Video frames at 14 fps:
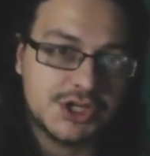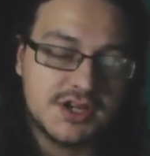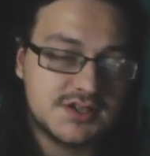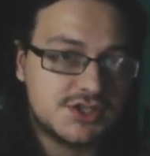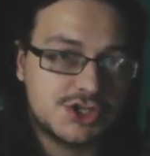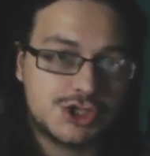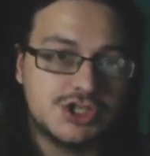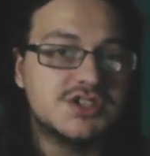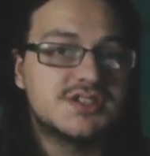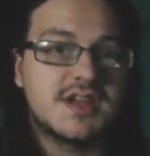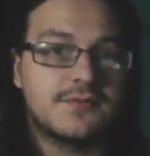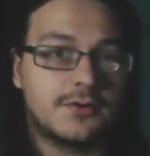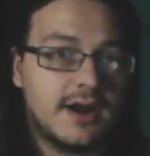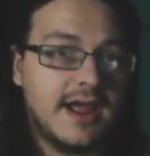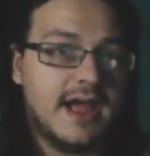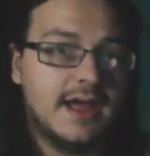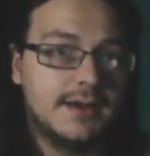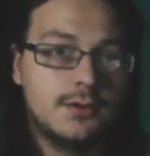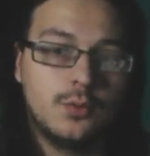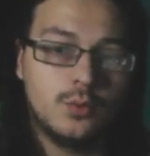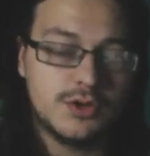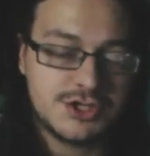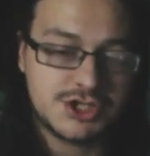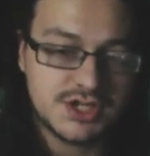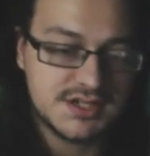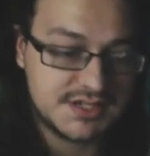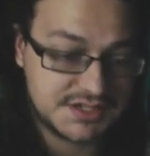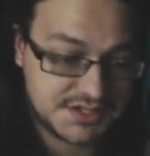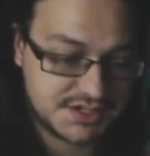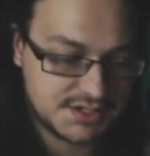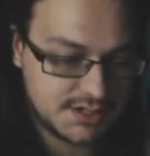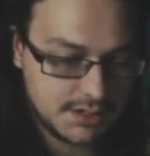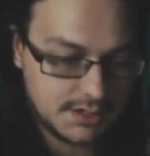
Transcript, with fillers: as she's ever had, which is